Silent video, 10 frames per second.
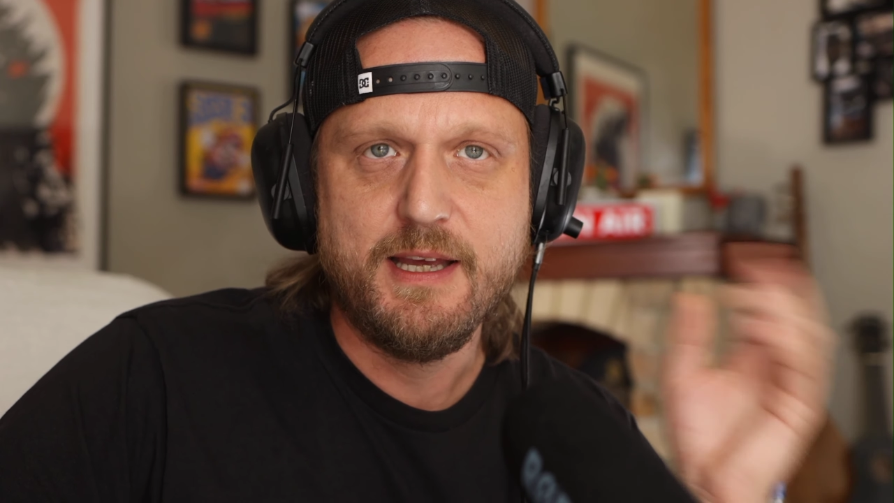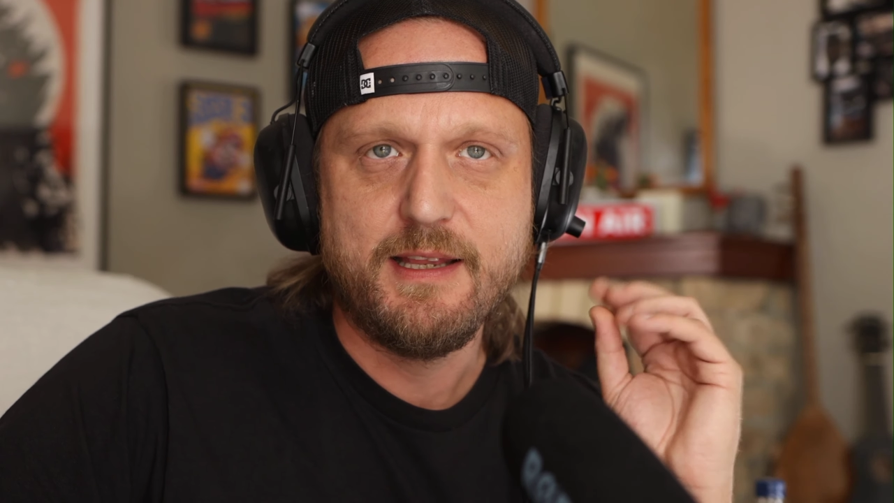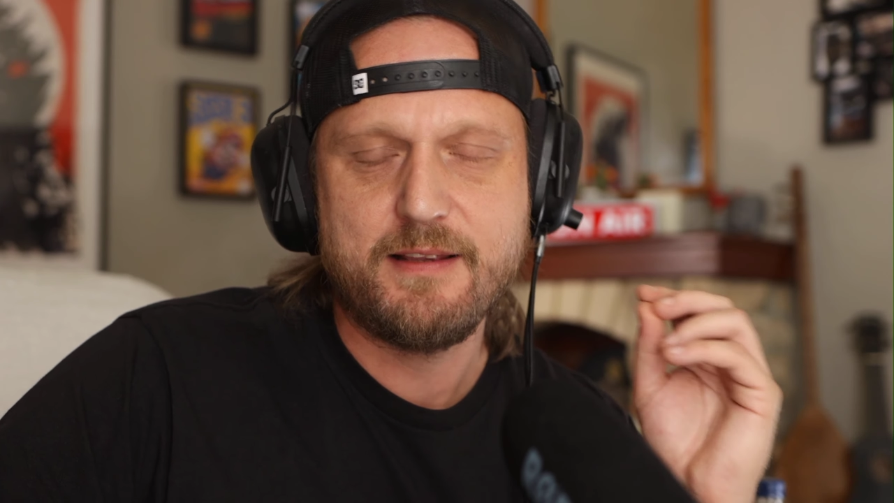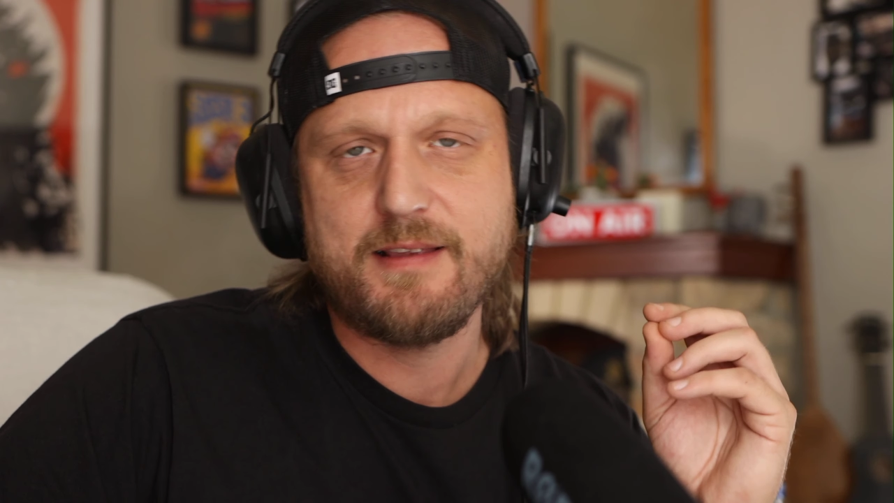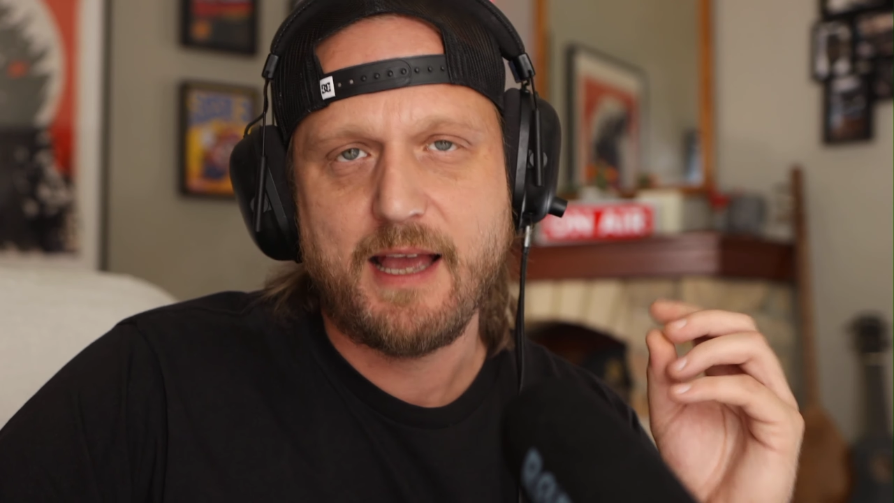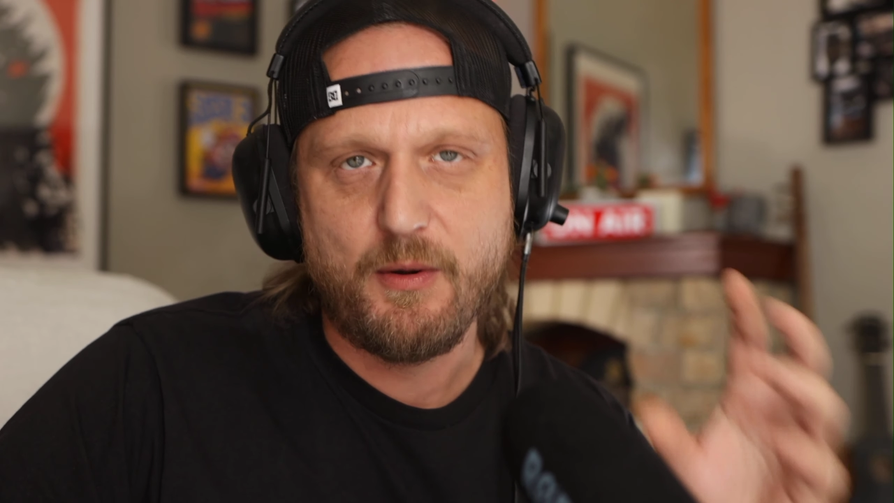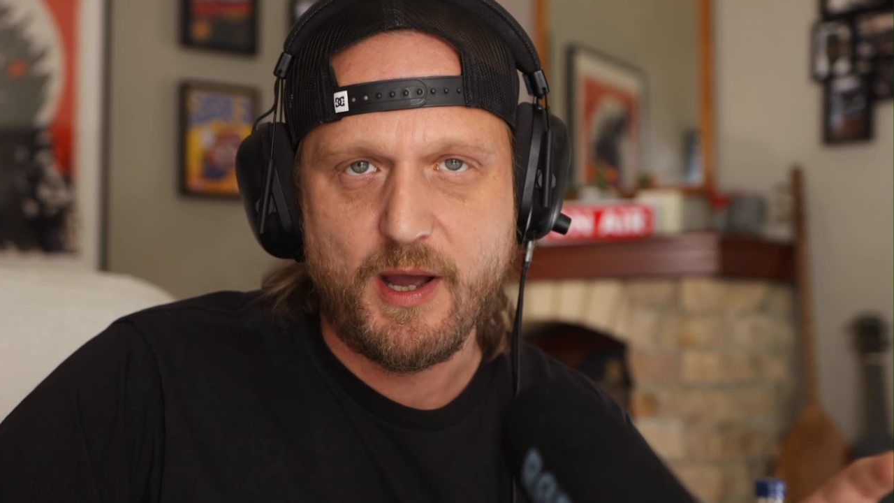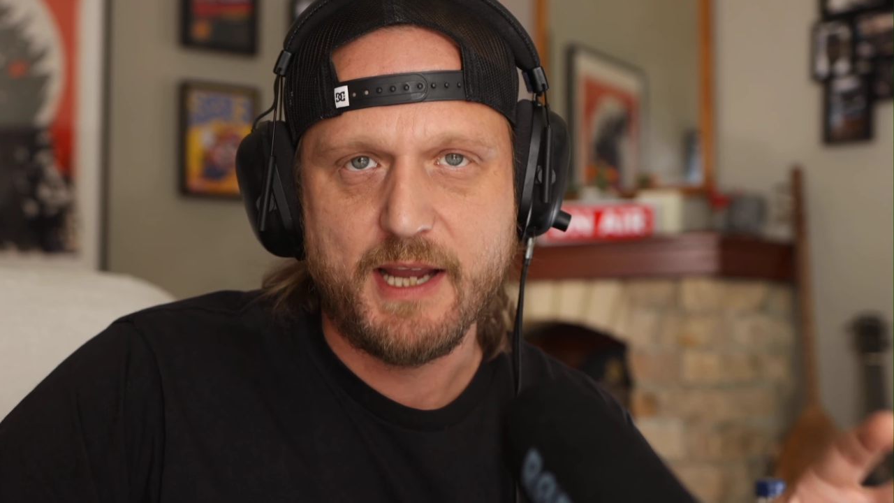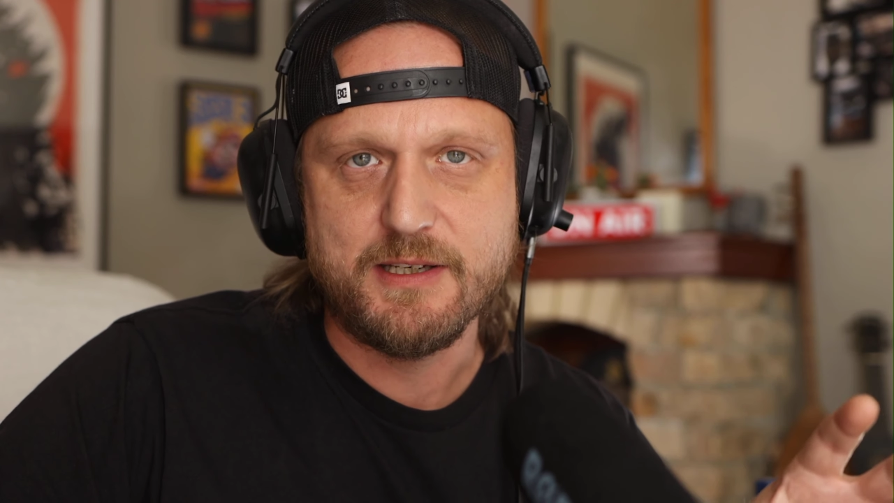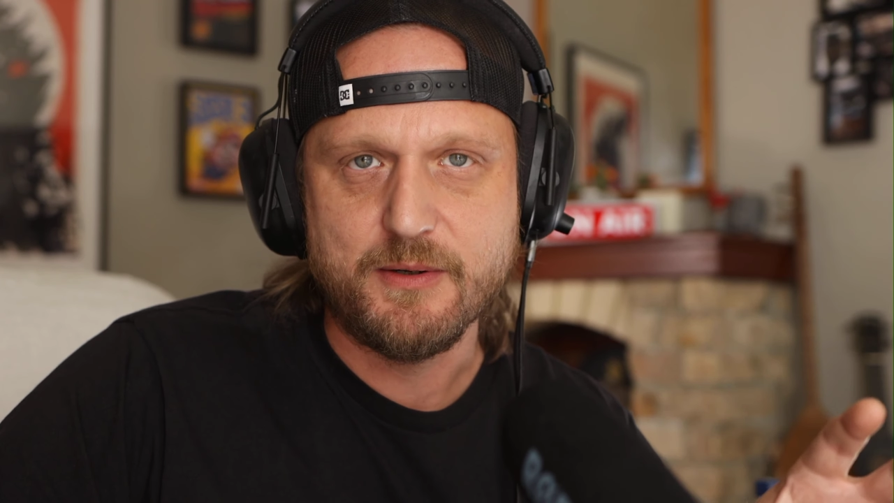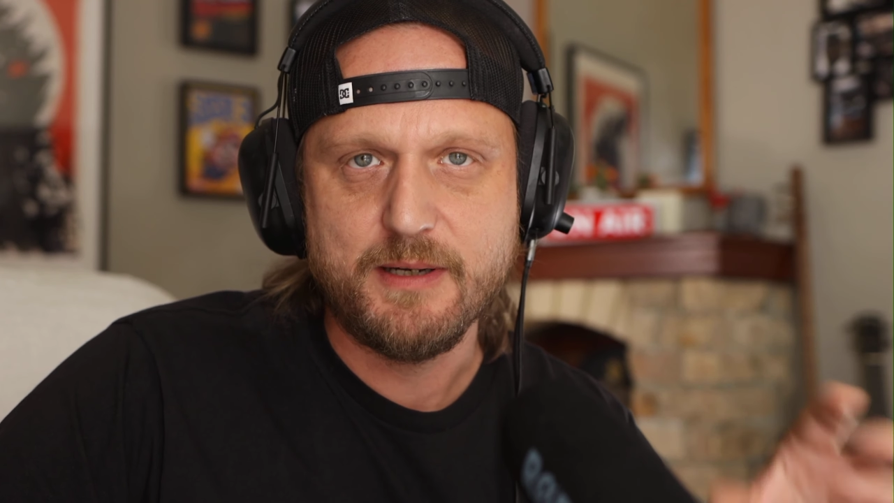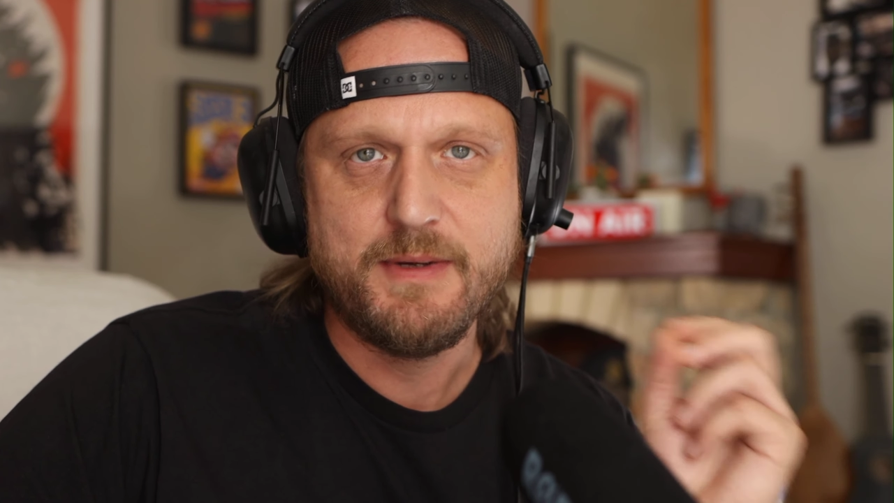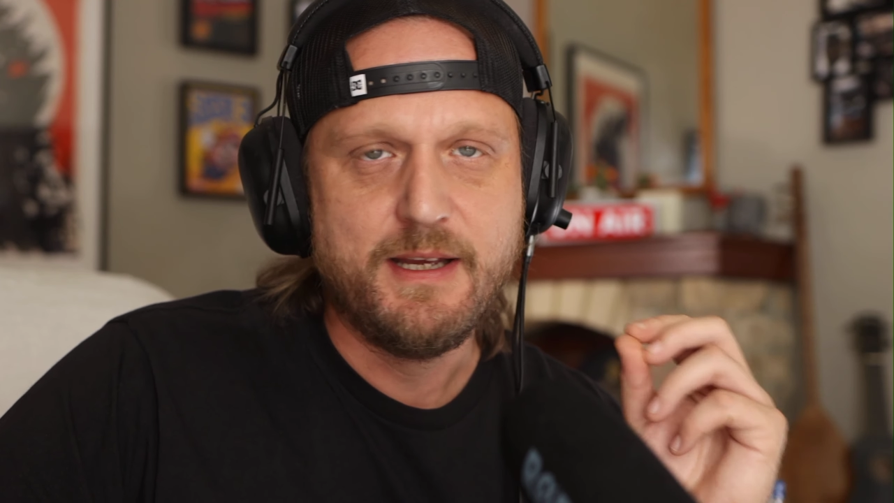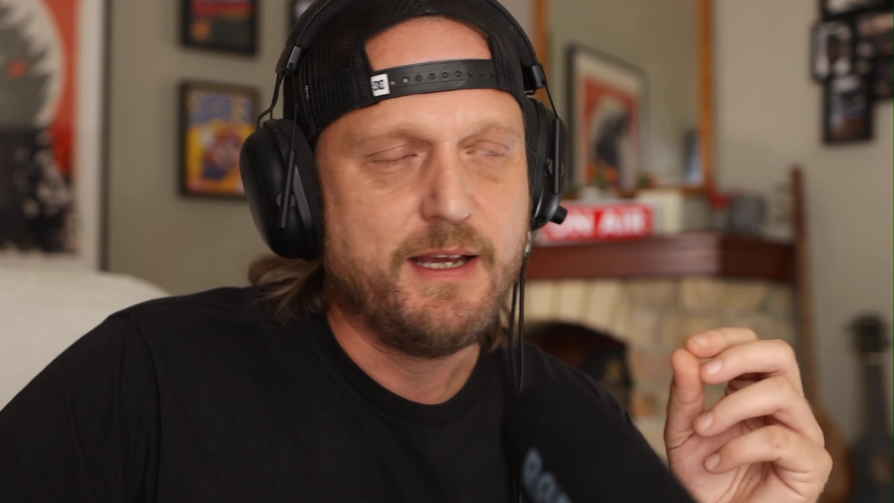This is how I do it.